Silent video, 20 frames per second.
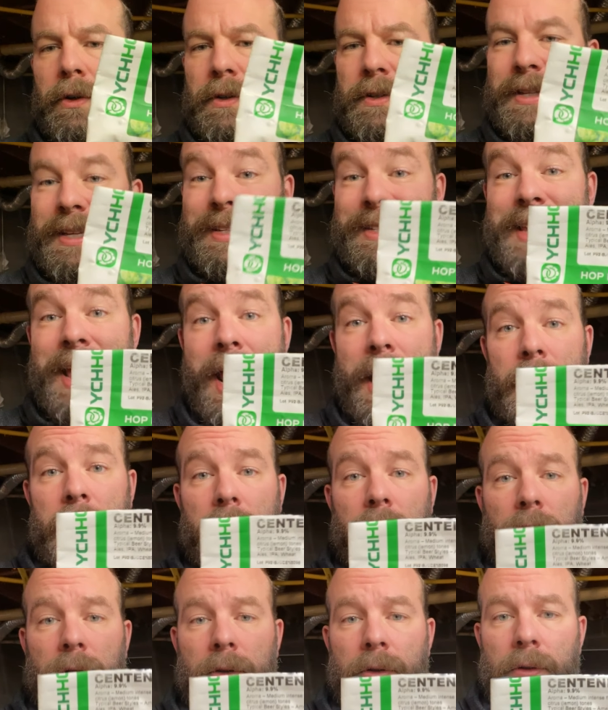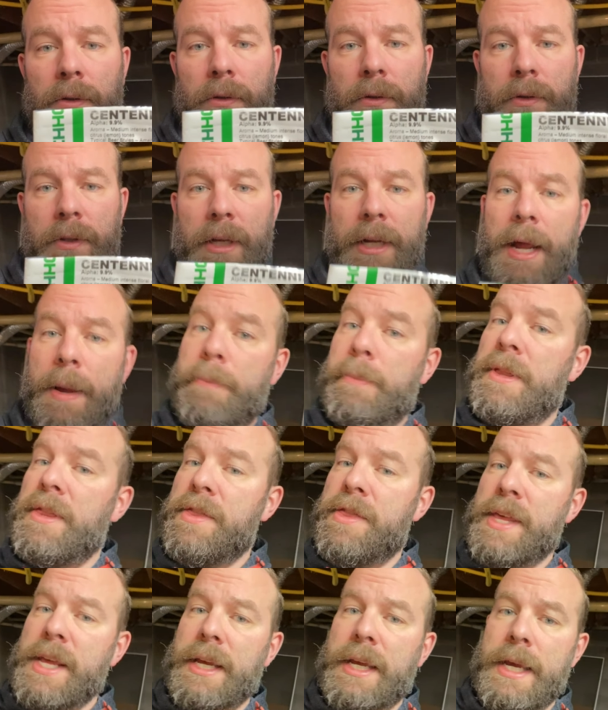Centennial that I've been
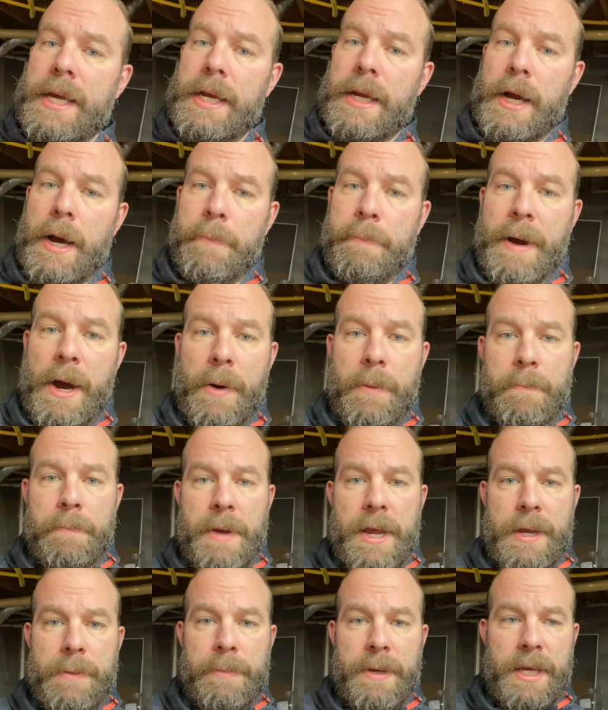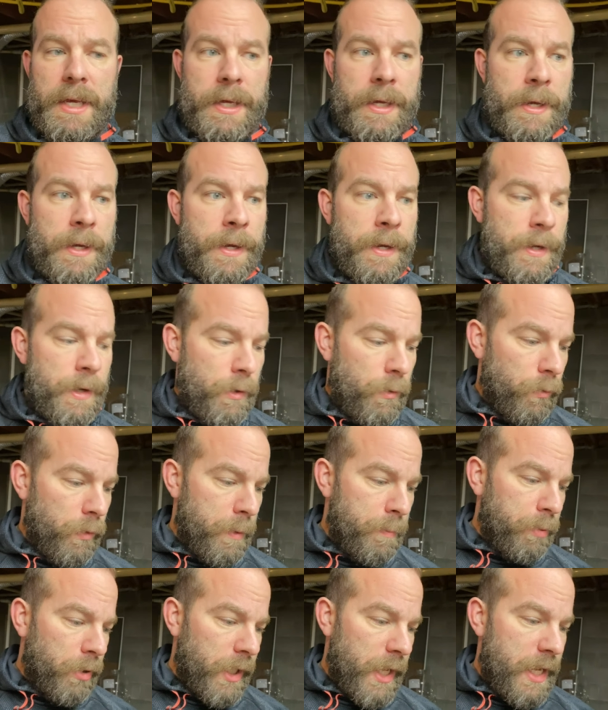thinking about maybe
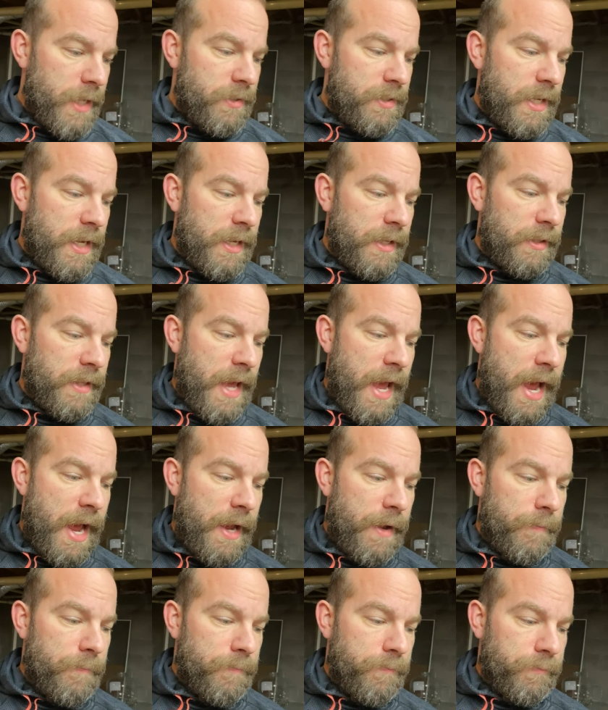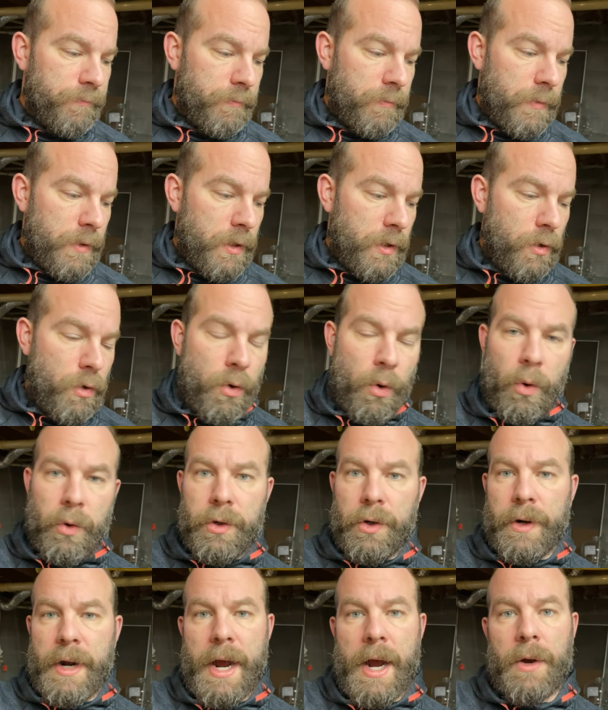replacing that
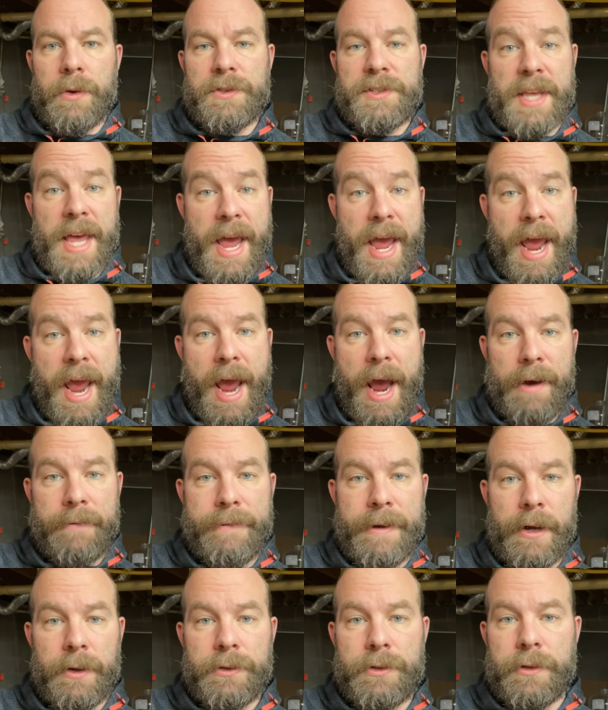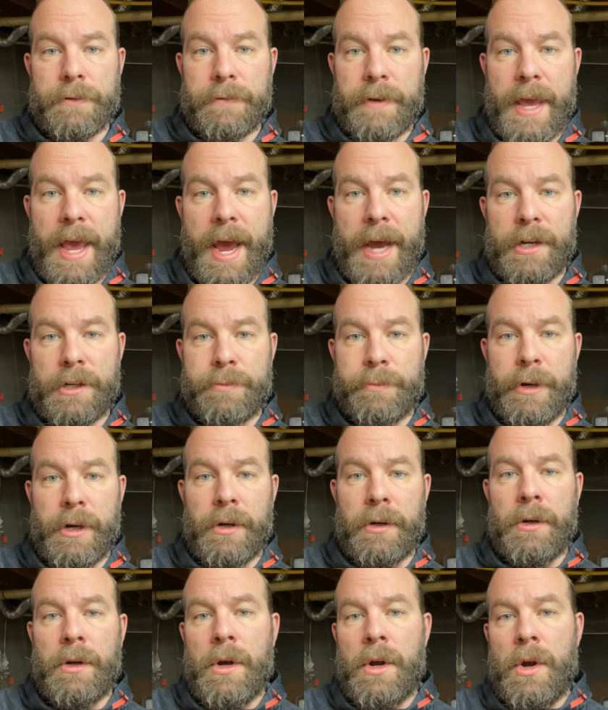quarter ounce, that half ounce of
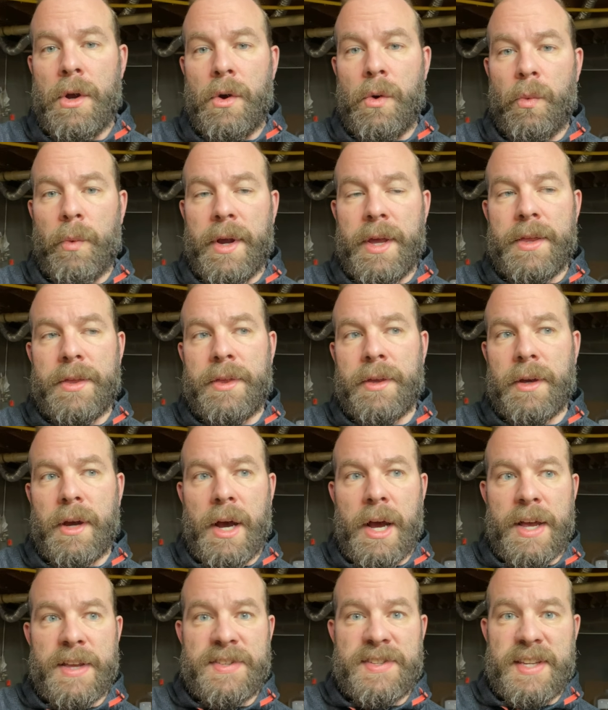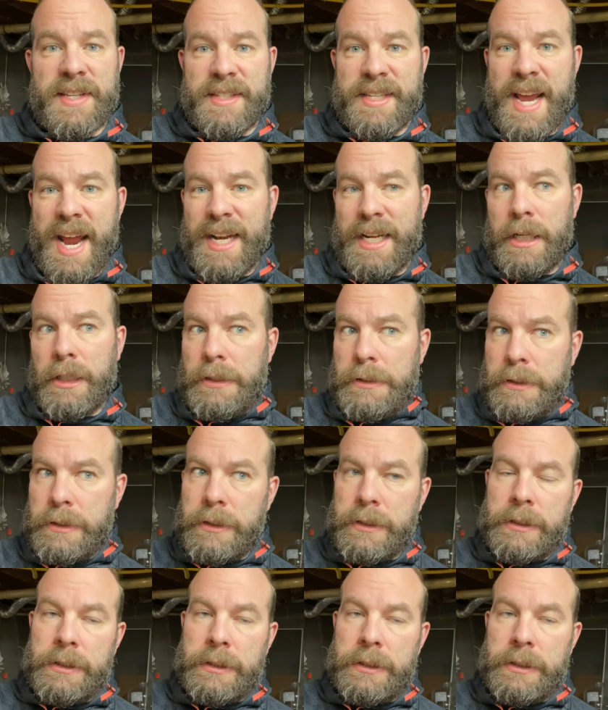cashmere with Centennial.